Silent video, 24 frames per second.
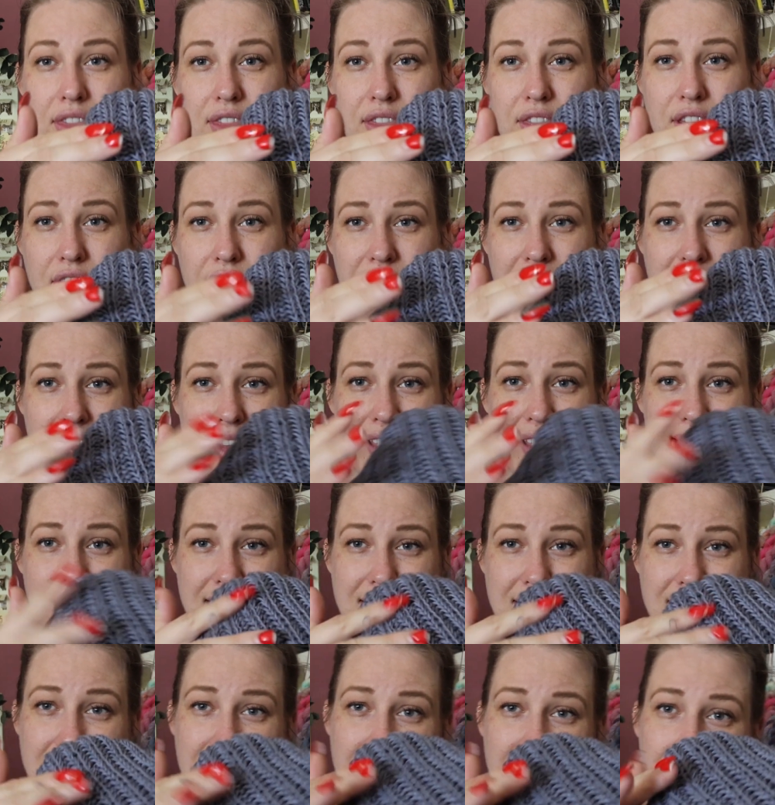there are
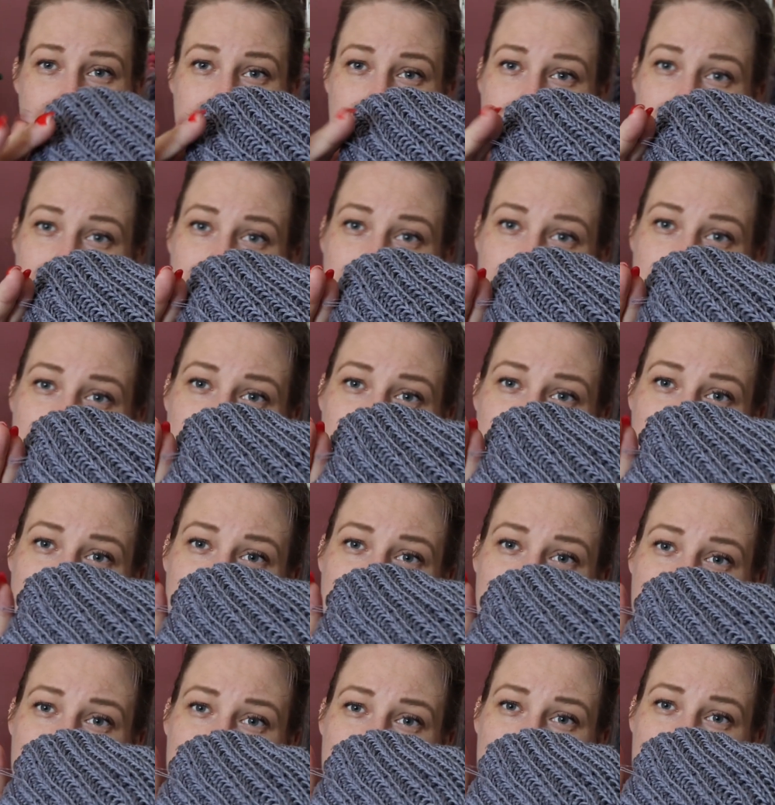like some,
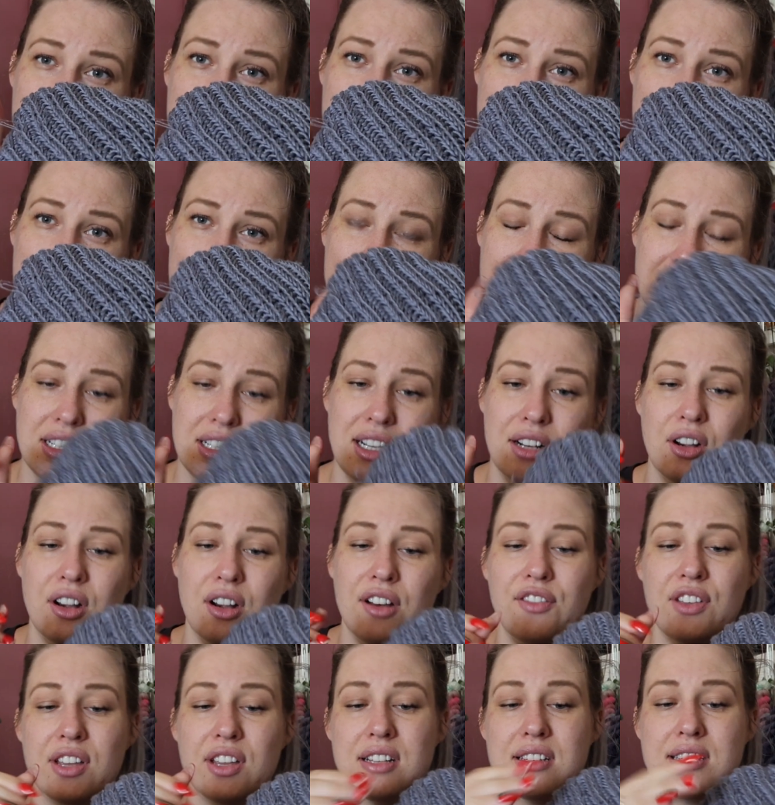I don't
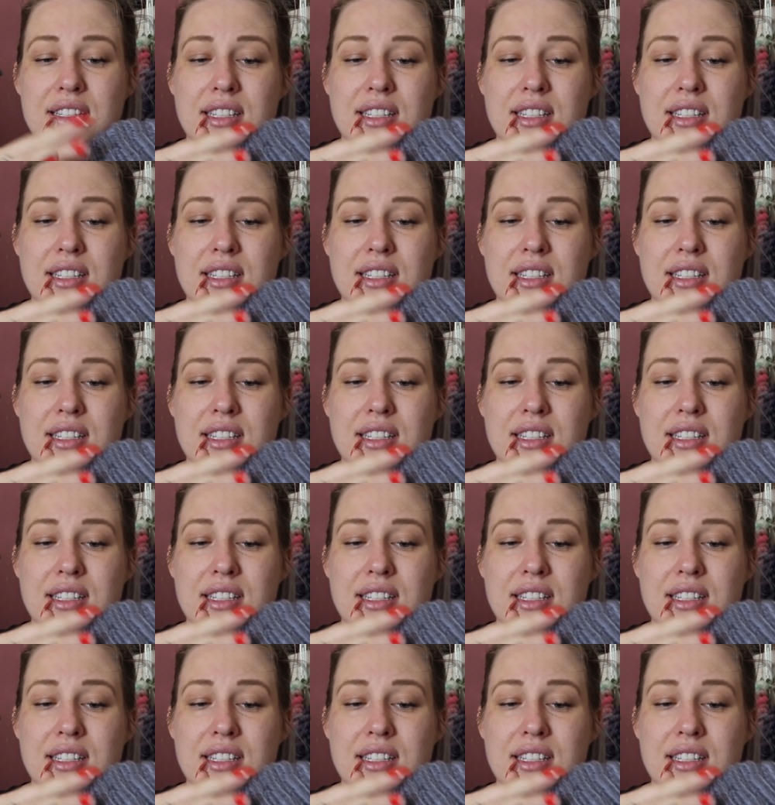know if you can